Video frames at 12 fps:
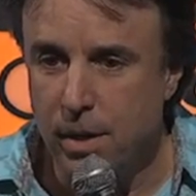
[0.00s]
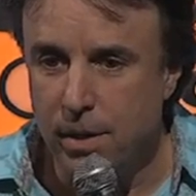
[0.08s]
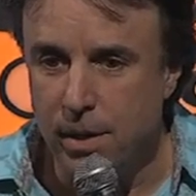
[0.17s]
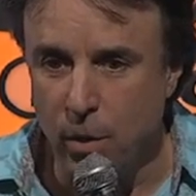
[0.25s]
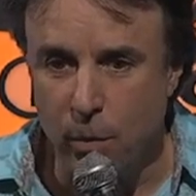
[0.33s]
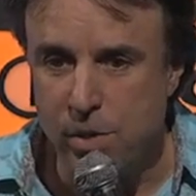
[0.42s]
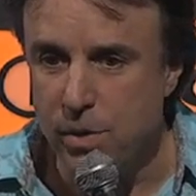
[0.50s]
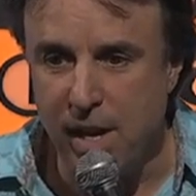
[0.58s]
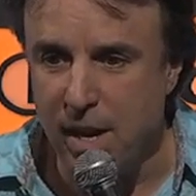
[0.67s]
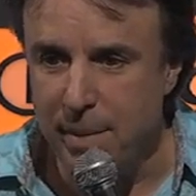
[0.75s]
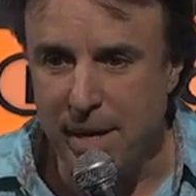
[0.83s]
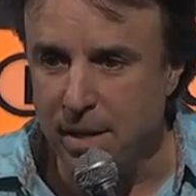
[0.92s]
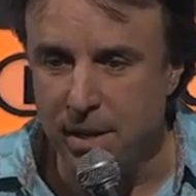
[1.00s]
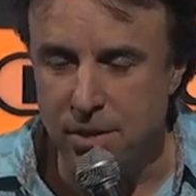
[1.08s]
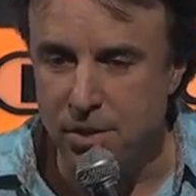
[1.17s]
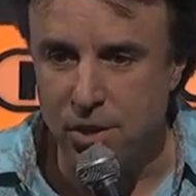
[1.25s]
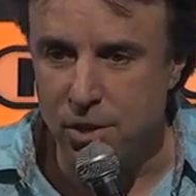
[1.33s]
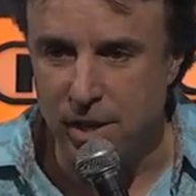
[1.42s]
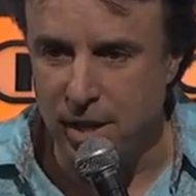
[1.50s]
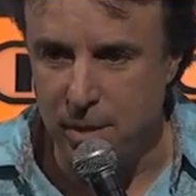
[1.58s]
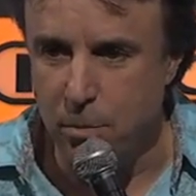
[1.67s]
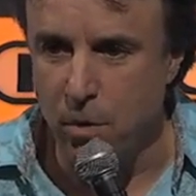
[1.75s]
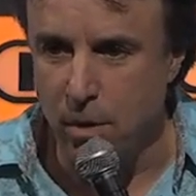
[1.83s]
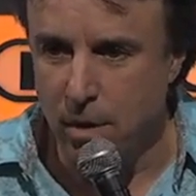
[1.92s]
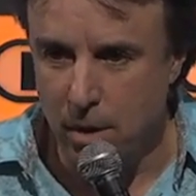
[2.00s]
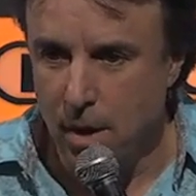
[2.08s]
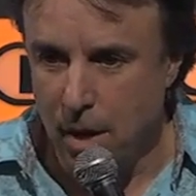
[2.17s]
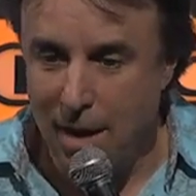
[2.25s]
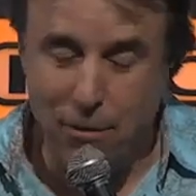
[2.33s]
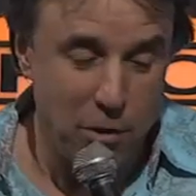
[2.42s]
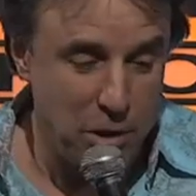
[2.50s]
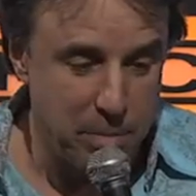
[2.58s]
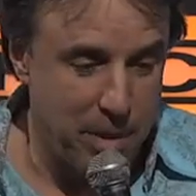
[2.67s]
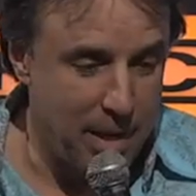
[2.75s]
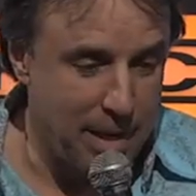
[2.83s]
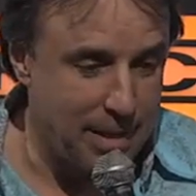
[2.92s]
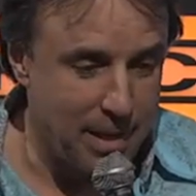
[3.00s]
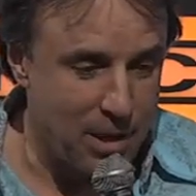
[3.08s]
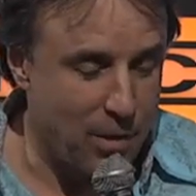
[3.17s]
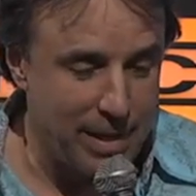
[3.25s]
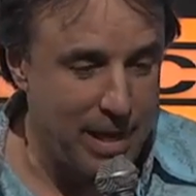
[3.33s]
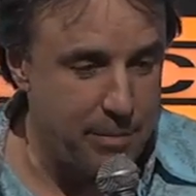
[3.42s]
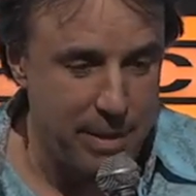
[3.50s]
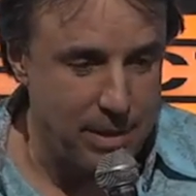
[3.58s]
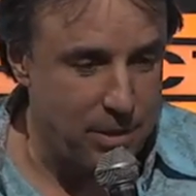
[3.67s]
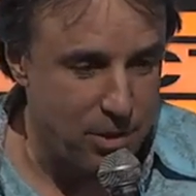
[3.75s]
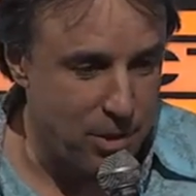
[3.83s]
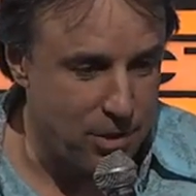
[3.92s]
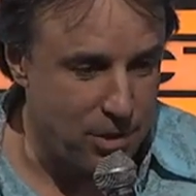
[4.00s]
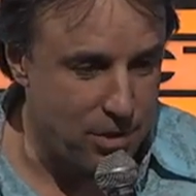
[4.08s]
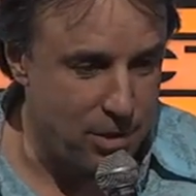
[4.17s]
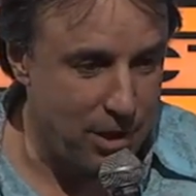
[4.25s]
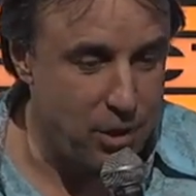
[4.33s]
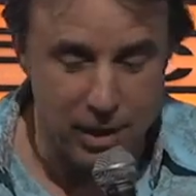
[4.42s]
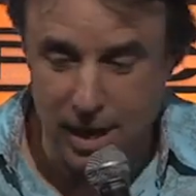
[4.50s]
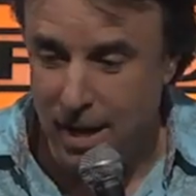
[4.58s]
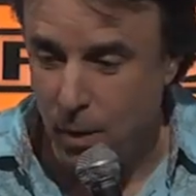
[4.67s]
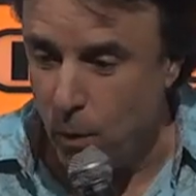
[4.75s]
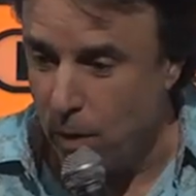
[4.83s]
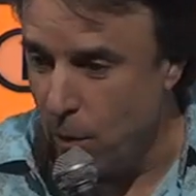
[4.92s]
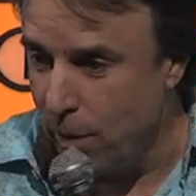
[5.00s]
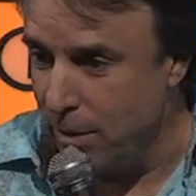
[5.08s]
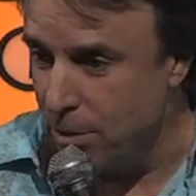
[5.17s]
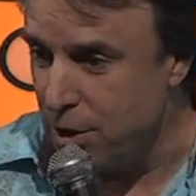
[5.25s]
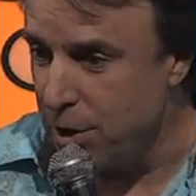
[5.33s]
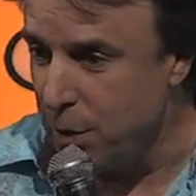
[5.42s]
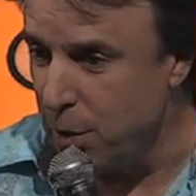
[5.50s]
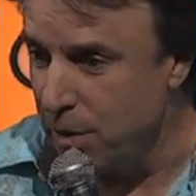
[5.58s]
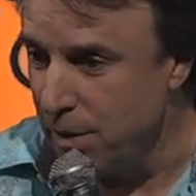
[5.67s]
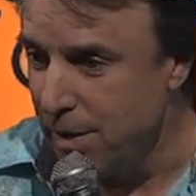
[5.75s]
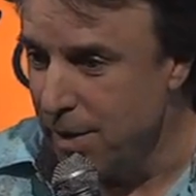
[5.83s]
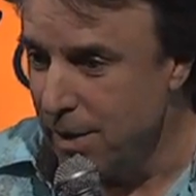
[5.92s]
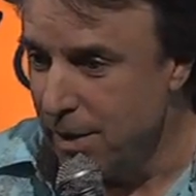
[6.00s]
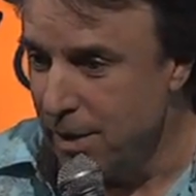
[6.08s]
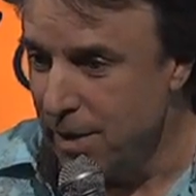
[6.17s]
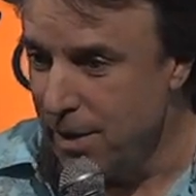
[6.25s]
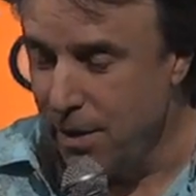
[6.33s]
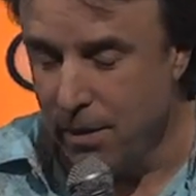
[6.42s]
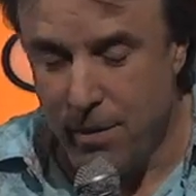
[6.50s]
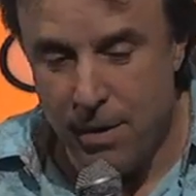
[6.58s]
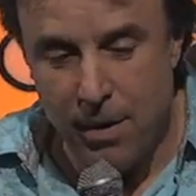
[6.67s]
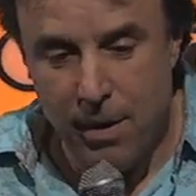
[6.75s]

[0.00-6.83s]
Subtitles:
You know, when you can't make the decision anymore. I've always been like that, though. I can't make decisions. I should have had a will when I was two, you know.